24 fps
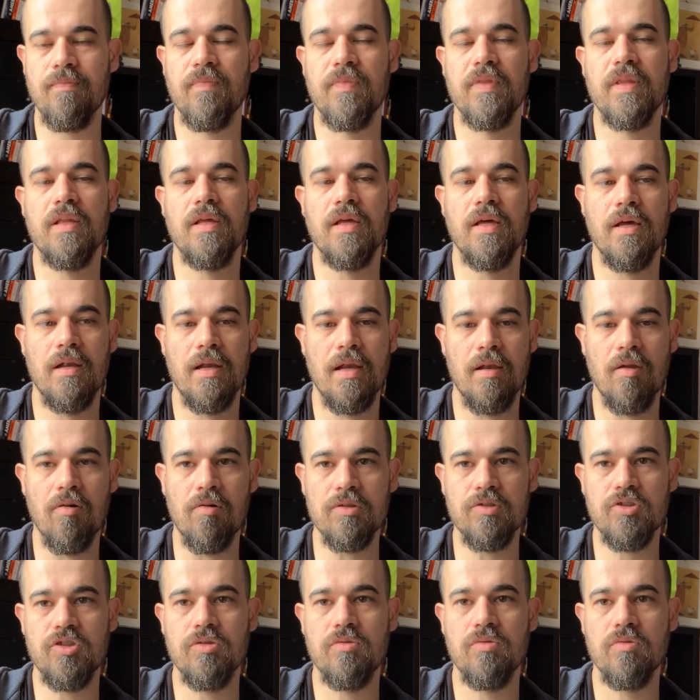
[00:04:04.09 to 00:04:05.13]
the
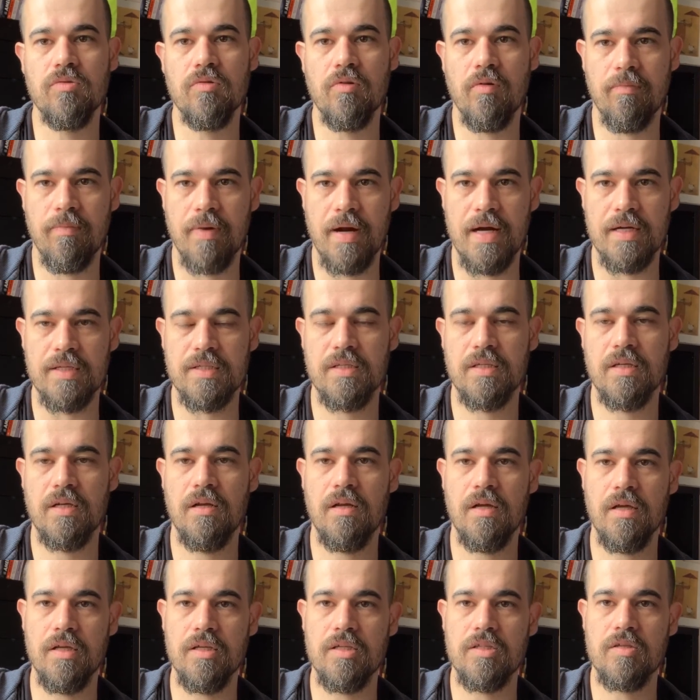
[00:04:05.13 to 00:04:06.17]
longitude of
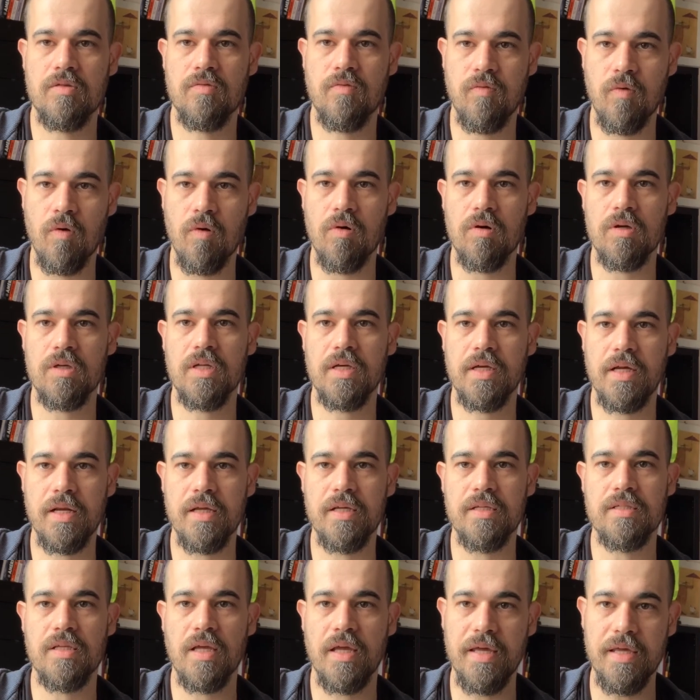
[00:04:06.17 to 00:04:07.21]
Brussels is 4
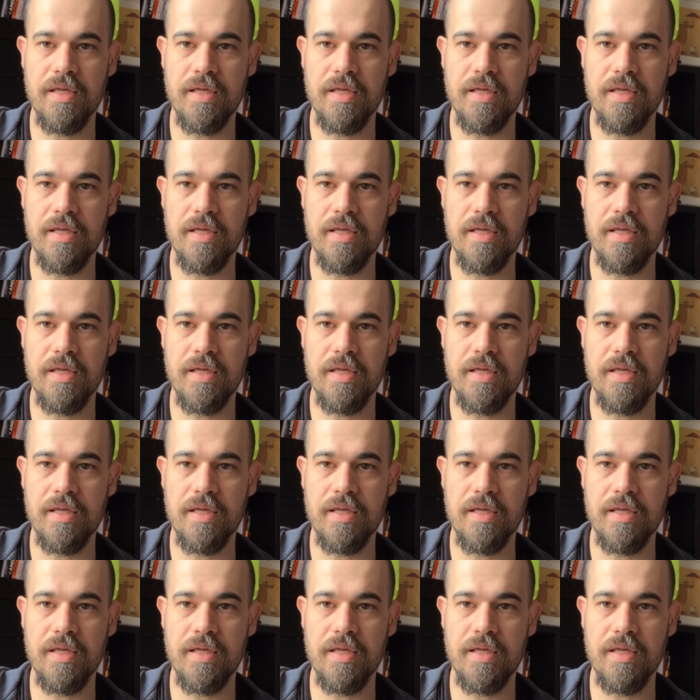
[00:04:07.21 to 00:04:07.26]
degrees